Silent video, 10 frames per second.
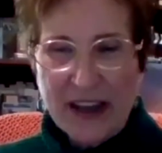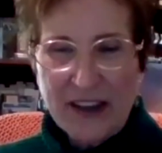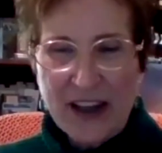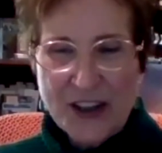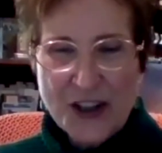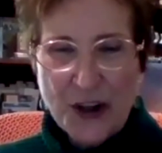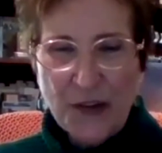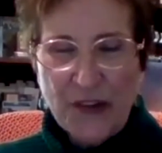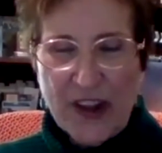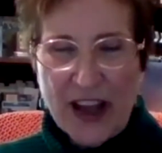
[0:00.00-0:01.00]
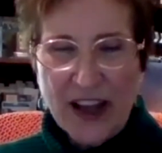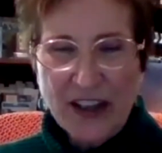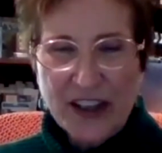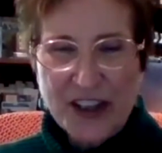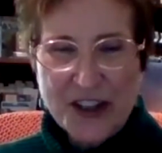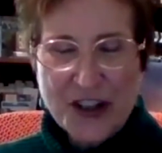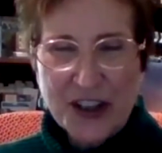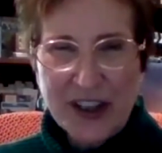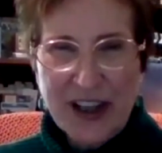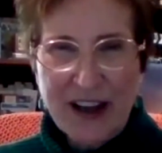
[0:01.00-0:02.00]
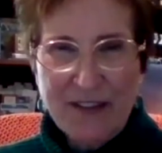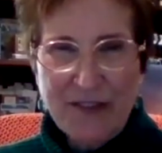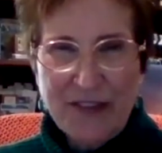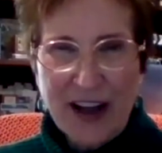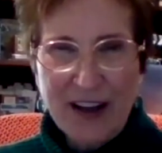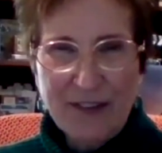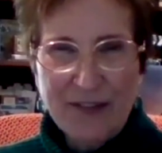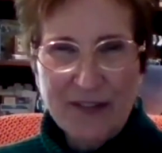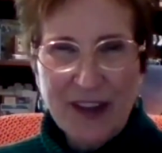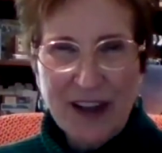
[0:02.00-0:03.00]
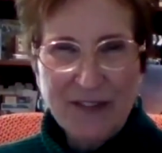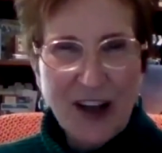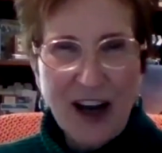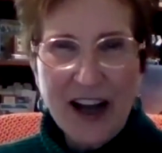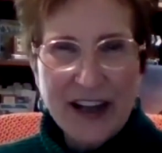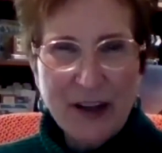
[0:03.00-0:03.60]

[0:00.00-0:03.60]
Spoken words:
it shows the unconditional love of God.